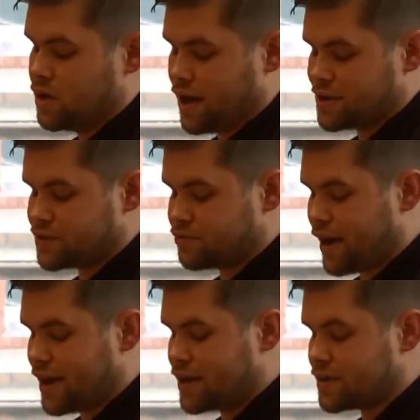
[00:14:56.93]
as the
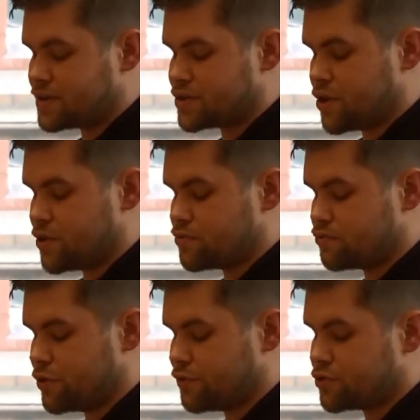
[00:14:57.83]
rain sewed
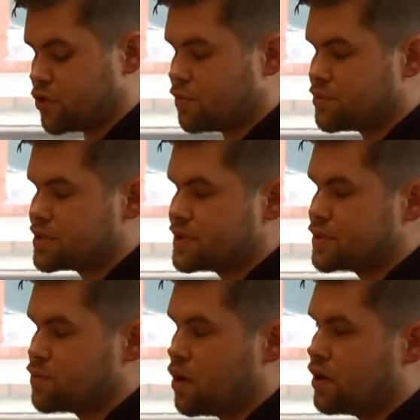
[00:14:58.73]
rooftops
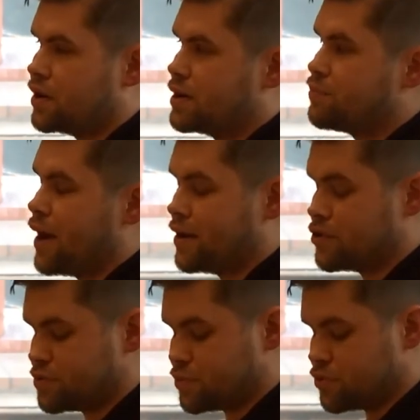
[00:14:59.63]
into one
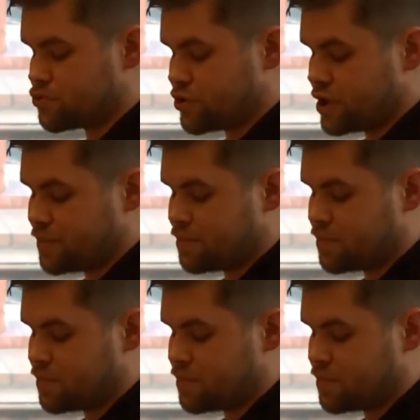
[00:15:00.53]
impenetrable dream.